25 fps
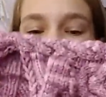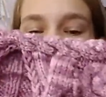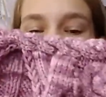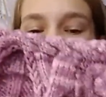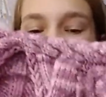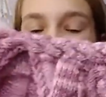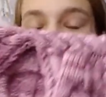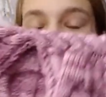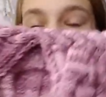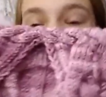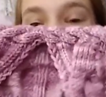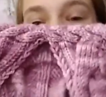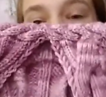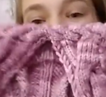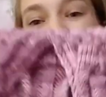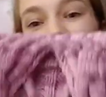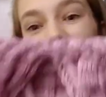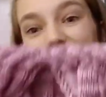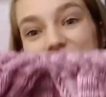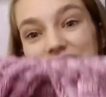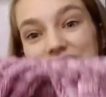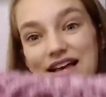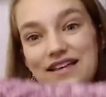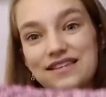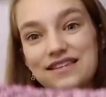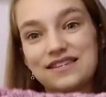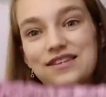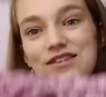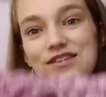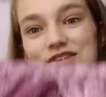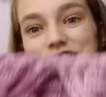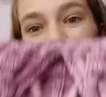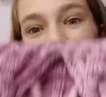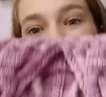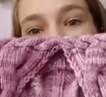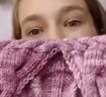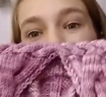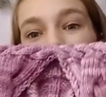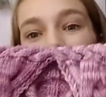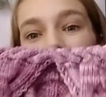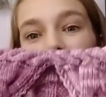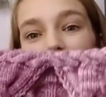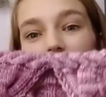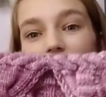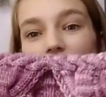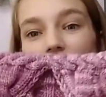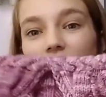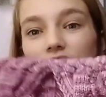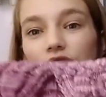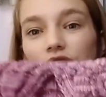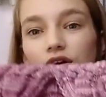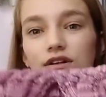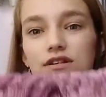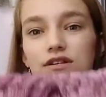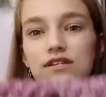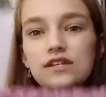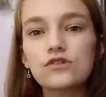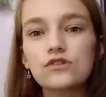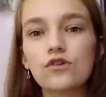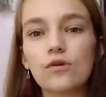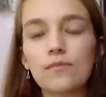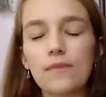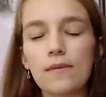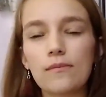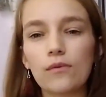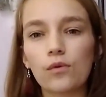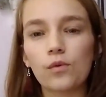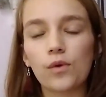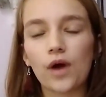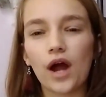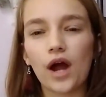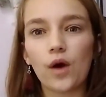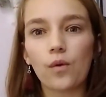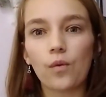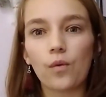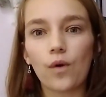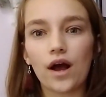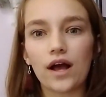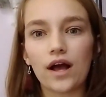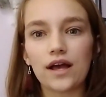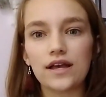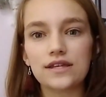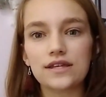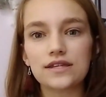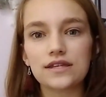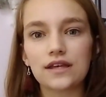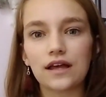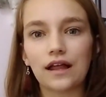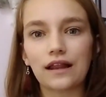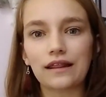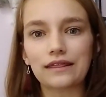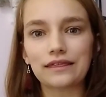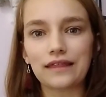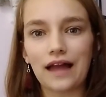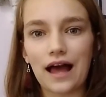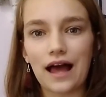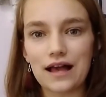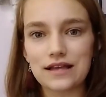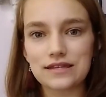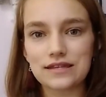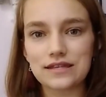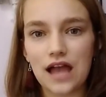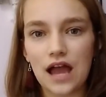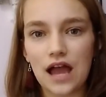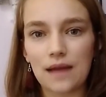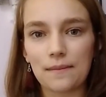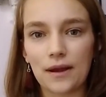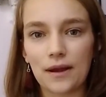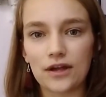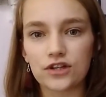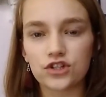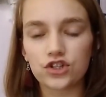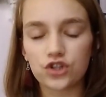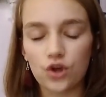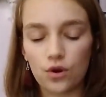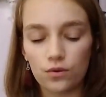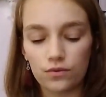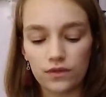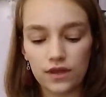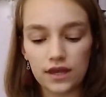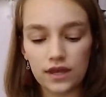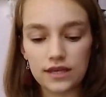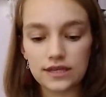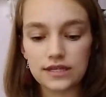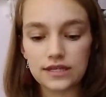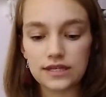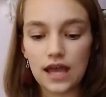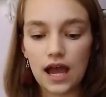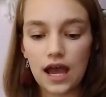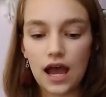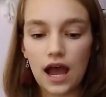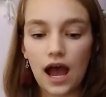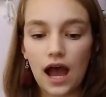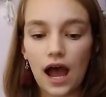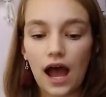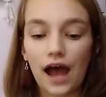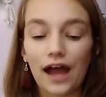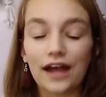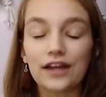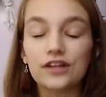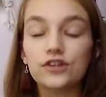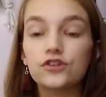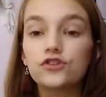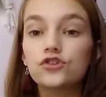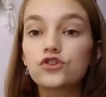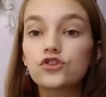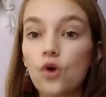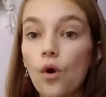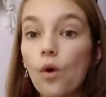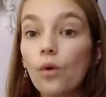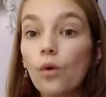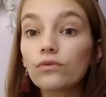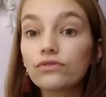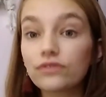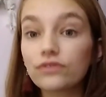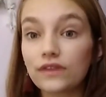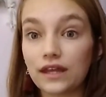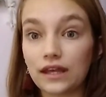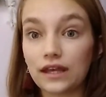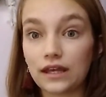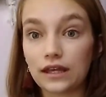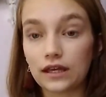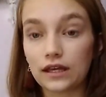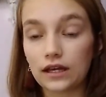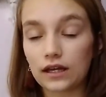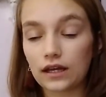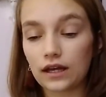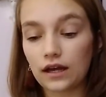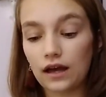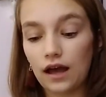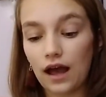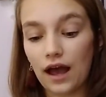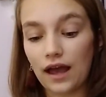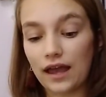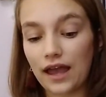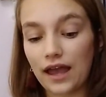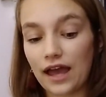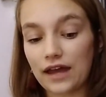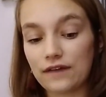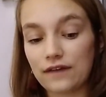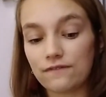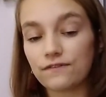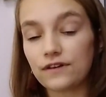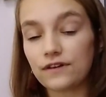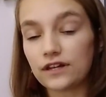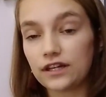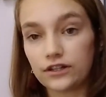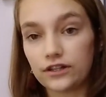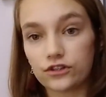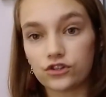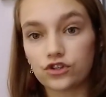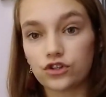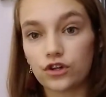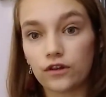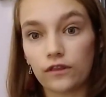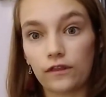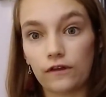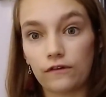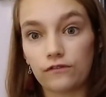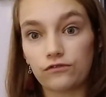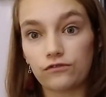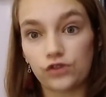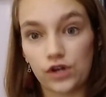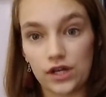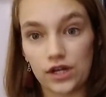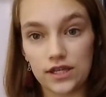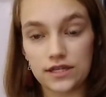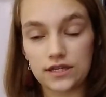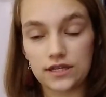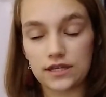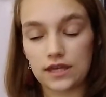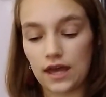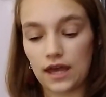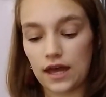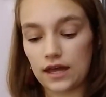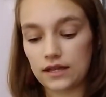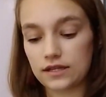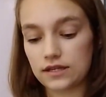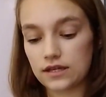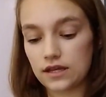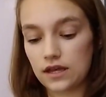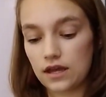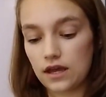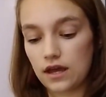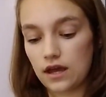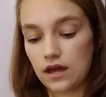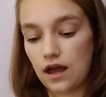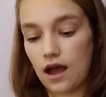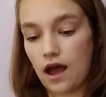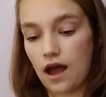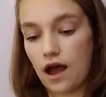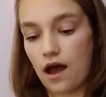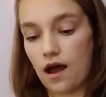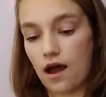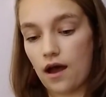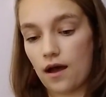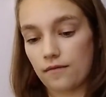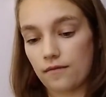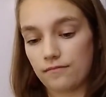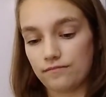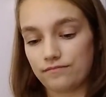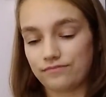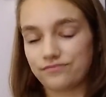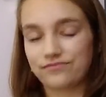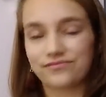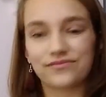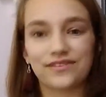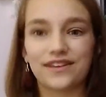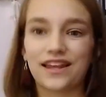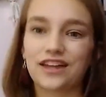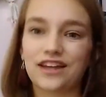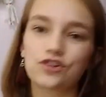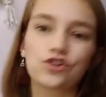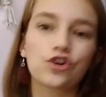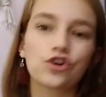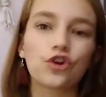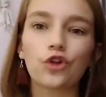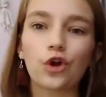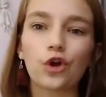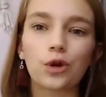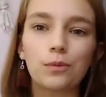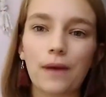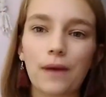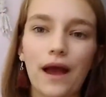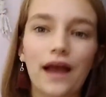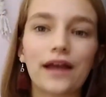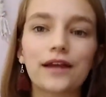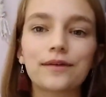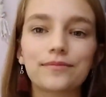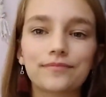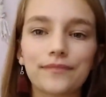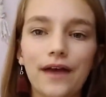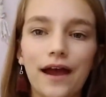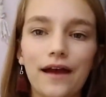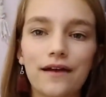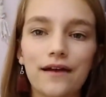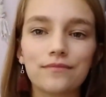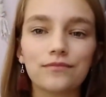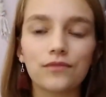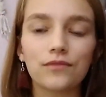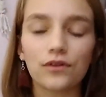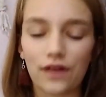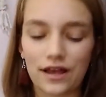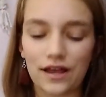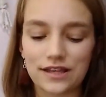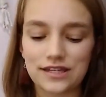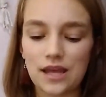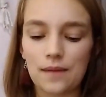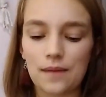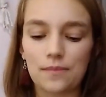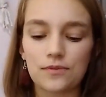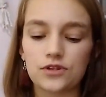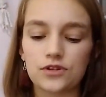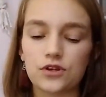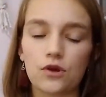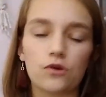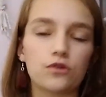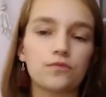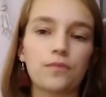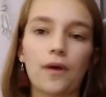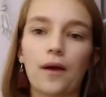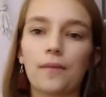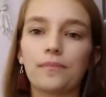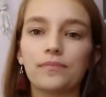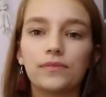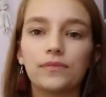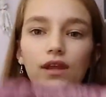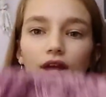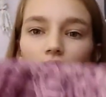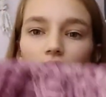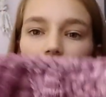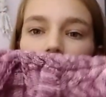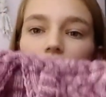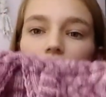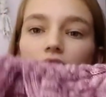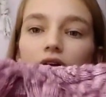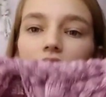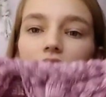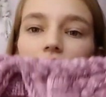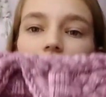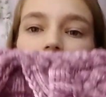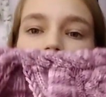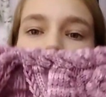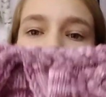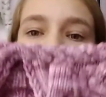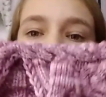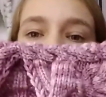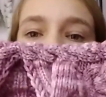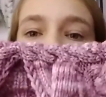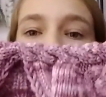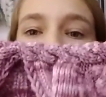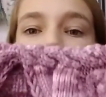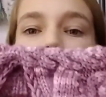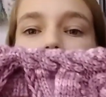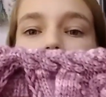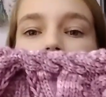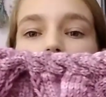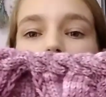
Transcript: Um, but yes, so I honestly don't remember where I was last time I showed this. I don't think I had finished the fronts yet. Um, I should have looked back at the last episode, but it's okay.